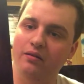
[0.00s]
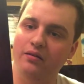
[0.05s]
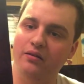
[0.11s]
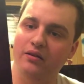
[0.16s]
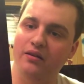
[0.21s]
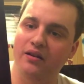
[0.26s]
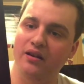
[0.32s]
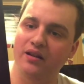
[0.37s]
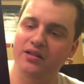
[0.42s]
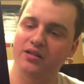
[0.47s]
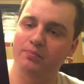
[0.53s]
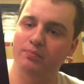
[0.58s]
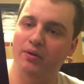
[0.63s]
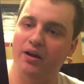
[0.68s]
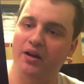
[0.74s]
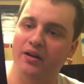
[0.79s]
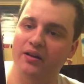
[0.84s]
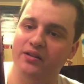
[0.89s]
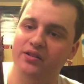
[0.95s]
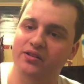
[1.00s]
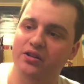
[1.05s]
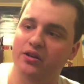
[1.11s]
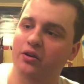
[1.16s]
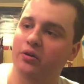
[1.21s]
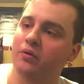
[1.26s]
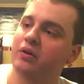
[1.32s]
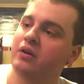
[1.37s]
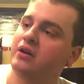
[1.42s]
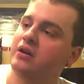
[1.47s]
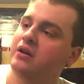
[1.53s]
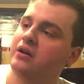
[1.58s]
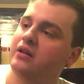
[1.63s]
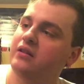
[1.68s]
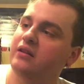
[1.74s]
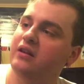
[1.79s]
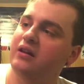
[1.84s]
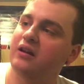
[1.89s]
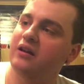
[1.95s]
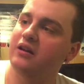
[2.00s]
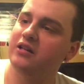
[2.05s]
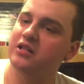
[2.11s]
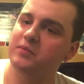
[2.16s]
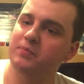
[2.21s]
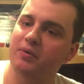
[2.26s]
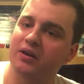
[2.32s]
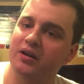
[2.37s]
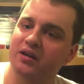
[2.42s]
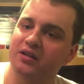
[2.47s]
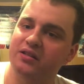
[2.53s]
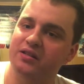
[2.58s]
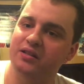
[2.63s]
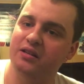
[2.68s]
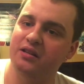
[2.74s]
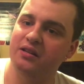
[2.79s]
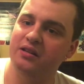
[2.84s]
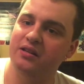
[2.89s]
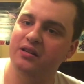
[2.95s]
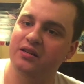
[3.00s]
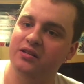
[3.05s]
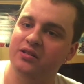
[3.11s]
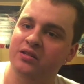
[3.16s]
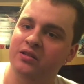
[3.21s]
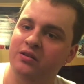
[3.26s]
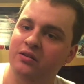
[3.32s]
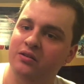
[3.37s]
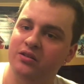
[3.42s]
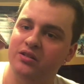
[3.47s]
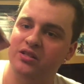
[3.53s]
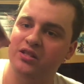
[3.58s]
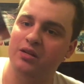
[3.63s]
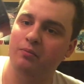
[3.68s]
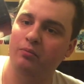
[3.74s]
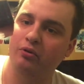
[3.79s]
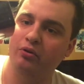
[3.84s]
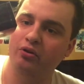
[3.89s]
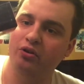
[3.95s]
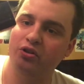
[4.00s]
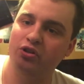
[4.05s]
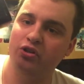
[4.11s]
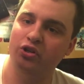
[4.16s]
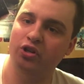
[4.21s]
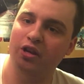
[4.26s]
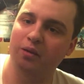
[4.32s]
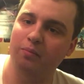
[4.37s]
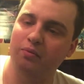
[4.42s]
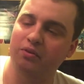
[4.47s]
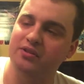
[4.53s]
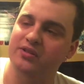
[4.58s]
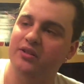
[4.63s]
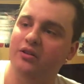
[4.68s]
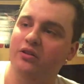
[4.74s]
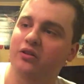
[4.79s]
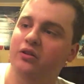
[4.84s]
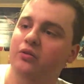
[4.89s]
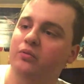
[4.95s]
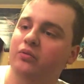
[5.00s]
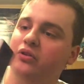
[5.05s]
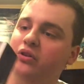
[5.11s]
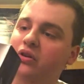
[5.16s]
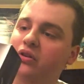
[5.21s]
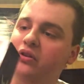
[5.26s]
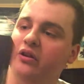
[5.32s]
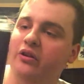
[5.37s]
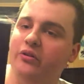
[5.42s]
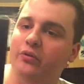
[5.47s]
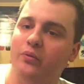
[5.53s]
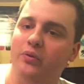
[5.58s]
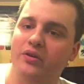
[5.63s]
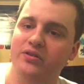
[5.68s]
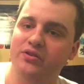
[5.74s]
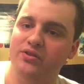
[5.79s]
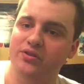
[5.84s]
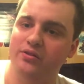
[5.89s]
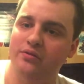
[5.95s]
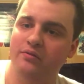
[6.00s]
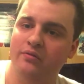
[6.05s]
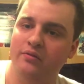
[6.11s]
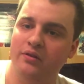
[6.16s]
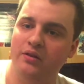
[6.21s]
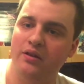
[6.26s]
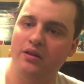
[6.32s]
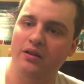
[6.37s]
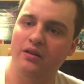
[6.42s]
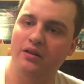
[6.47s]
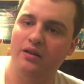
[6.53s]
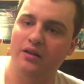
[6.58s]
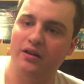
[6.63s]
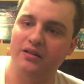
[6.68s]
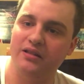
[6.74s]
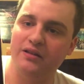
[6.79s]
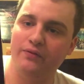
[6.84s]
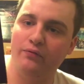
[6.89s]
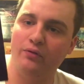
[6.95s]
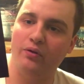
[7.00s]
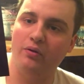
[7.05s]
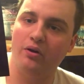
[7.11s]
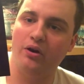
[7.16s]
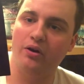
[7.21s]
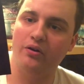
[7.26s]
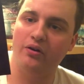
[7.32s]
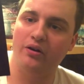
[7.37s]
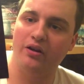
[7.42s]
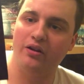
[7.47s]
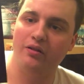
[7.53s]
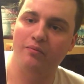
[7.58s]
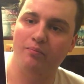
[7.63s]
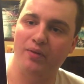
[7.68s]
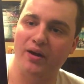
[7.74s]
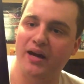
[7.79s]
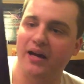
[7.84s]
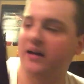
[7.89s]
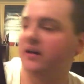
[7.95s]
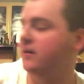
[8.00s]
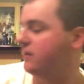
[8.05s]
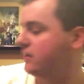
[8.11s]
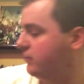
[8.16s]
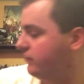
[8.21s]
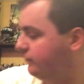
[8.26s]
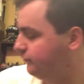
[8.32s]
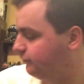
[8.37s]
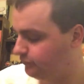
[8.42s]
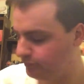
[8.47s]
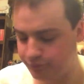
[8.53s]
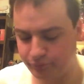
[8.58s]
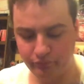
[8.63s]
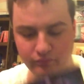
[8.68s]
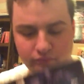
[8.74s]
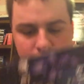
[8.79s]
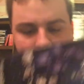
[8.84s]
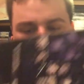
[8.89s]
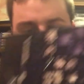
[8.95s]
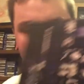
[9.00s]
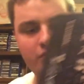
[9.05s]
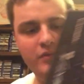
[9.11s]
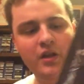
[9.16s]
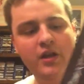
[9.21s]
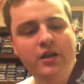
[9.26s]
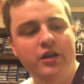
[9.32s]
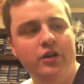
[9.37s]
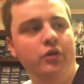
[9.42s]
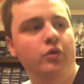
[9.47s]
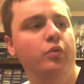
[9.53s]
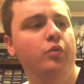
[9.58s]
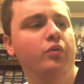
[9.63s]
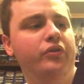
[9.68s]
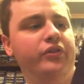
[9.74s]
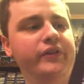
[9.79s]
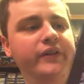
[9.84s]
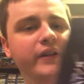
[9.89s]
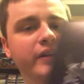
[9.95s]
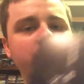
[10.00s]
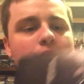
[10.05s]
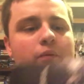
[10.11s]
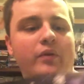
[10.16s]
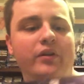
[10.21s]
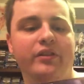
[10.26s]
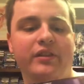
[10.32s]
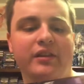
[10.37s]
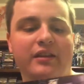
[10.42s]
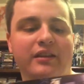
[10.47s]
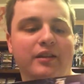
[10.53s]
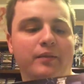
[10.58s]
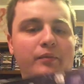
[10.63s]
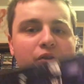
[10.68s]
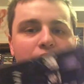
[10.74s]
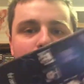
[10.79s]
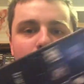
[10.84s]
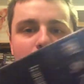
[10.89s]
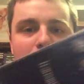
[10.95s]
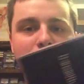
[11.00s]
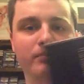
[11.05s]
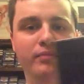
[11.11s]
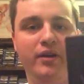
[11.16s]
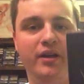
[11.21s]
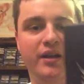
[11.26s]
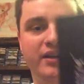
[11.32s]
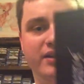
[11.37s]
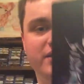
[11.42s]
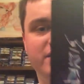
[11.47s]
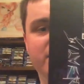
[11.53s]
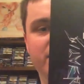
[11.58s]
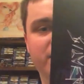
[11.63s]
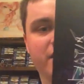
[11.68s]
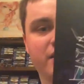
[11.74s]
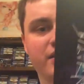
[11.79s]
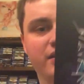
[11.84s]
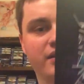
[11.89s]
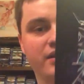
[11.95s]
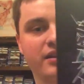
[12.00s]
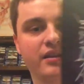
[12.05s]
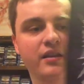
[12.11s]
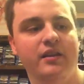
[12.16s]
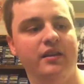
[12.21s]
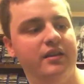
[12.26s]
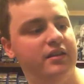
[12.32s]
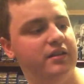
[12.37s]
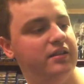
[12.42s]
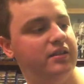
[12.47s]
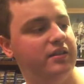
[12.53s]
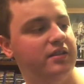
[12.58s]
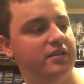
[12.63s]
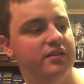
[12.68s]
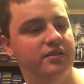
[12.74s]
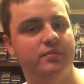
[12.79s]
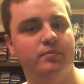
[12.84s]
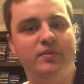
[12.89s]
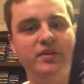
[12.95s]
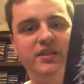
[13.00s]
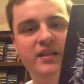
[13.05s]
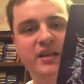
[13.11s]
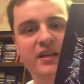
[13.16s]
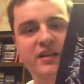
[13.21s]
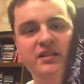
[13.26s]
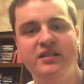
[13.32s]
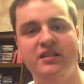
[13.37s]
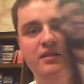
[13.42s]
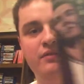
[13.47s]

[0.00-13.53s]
NIS box. So the NIS box is similar to shape as along with all the other ones. Different art on the back. Cool thing with the limited run box is besides